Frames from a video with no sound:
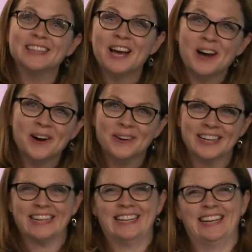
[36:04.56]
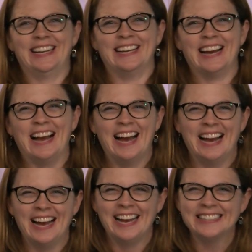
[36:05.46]
apologies, but that speaks to how
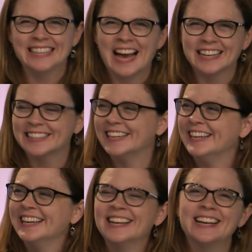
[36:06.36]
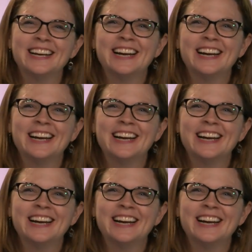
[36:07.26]
well you know your student body.